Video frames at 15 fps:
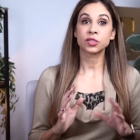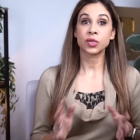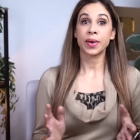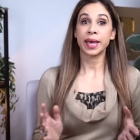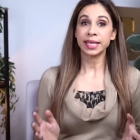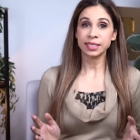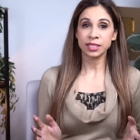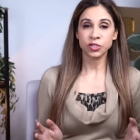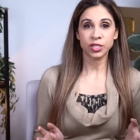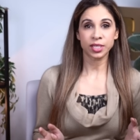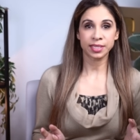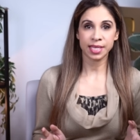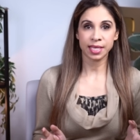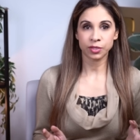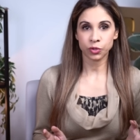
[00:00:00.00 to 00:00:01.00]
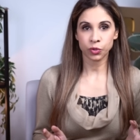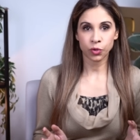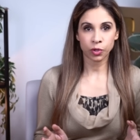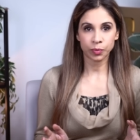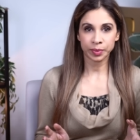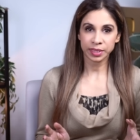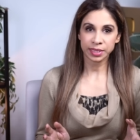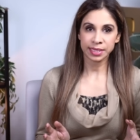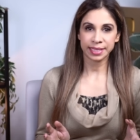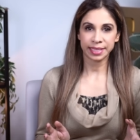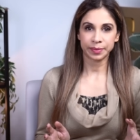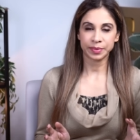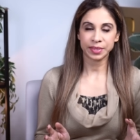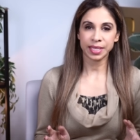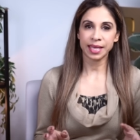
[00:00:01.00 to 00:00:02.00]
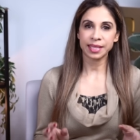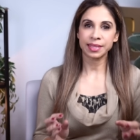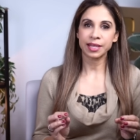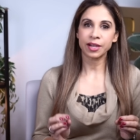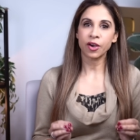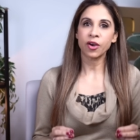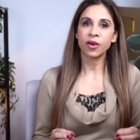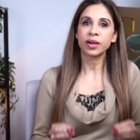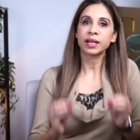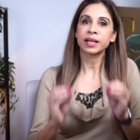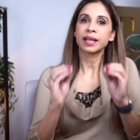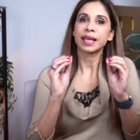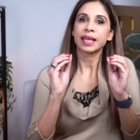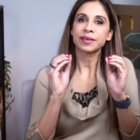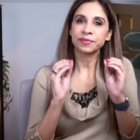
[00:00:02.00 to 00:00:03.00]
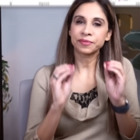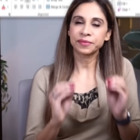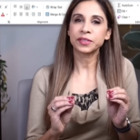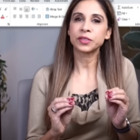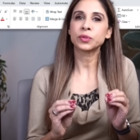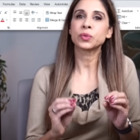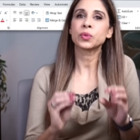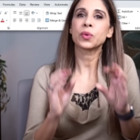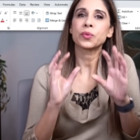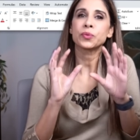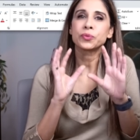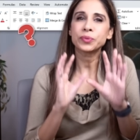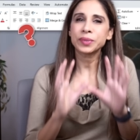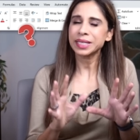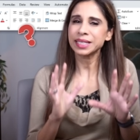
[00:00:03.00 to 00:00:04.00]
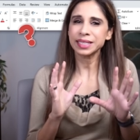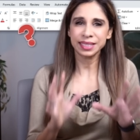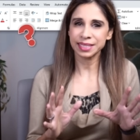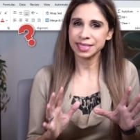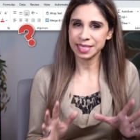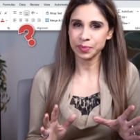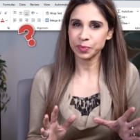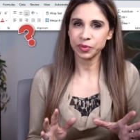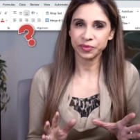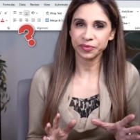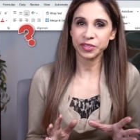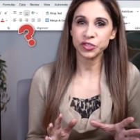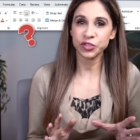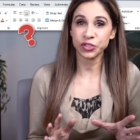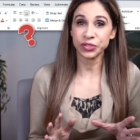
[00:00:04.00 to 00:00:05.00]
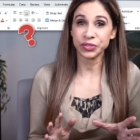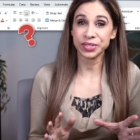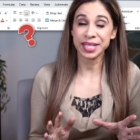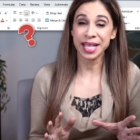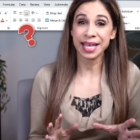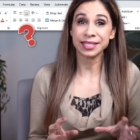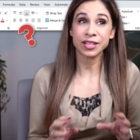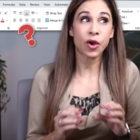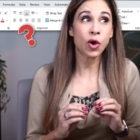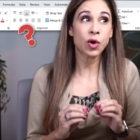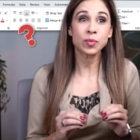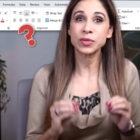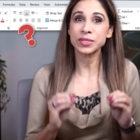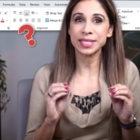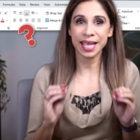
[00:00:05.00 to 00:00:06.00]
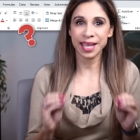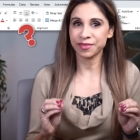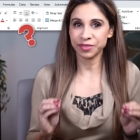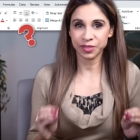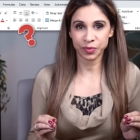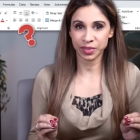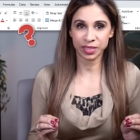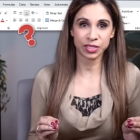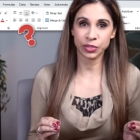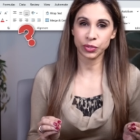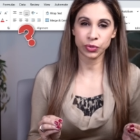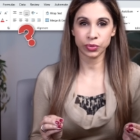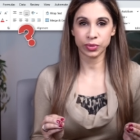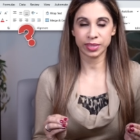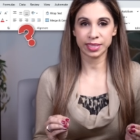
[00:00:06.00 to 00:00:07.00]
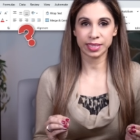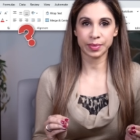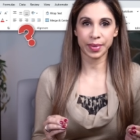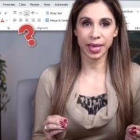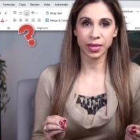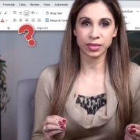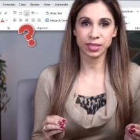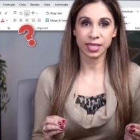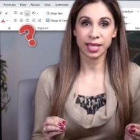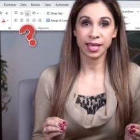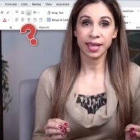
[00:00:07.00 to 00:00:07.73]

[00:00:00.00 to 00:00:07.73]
So I teach Excel to corporate teams, and there are a few really simple features that almost everyone is clueless about.